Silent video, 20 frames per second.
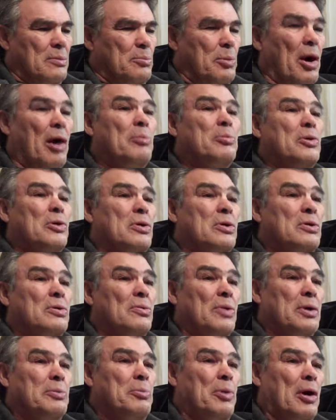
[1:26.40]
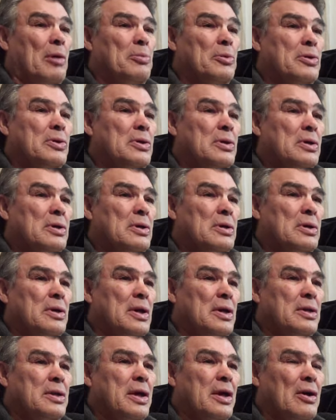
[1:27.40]
poplar, white poplar,
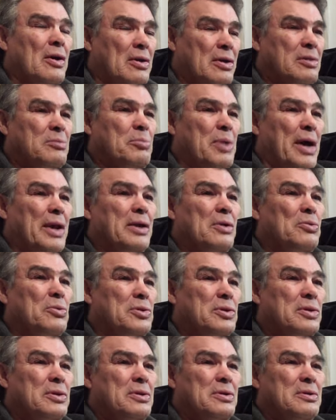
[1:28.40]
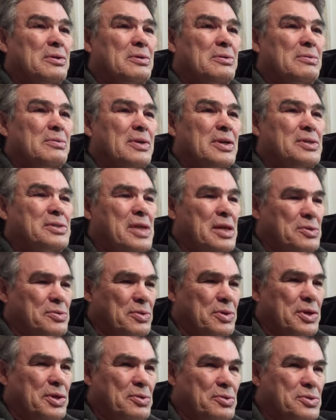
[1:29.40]
and they call it bannock wood because that's
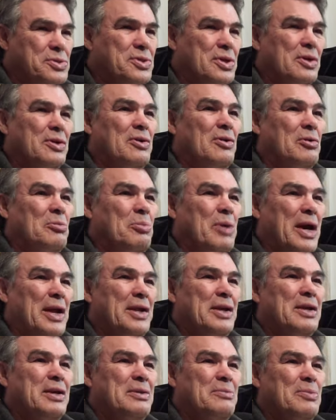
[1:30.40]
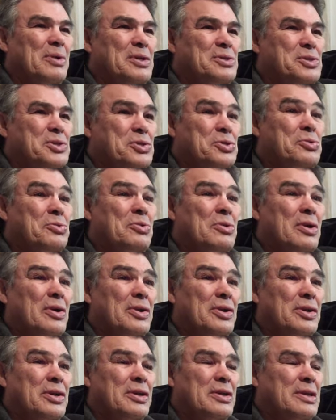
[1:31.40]
what they used to cook bannock in, because it threw a
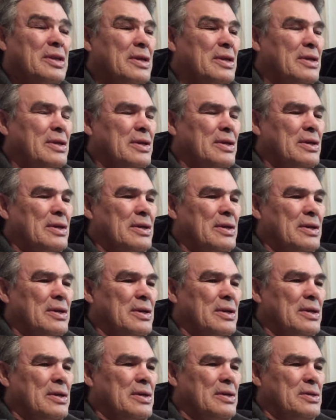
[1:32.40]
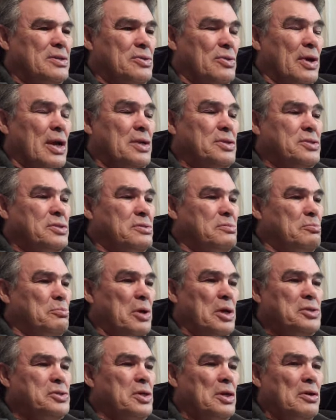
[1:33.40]
lot of heat. So that's
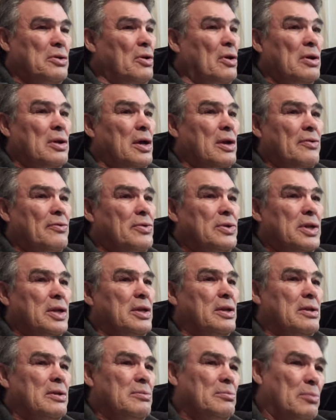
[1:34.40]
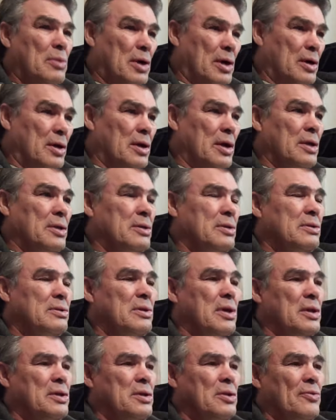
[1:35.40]
basically all I ever did, and
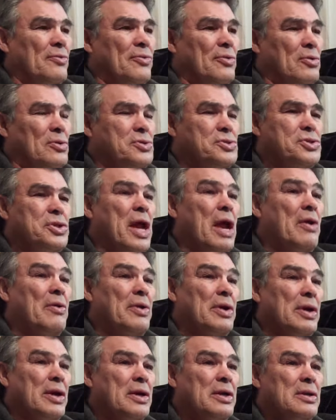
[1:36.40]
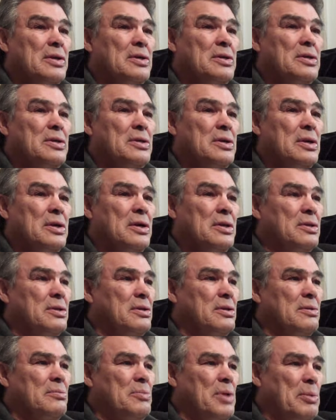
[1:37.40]
of course snaring, and
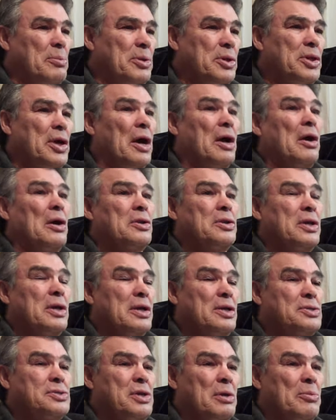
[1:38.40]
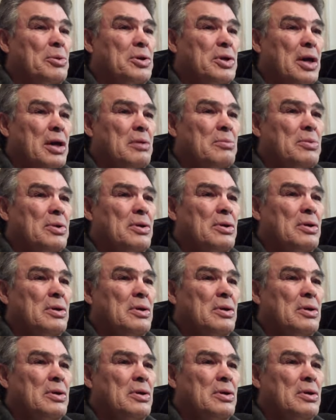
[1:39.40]
maybe duck hunting in the summertime,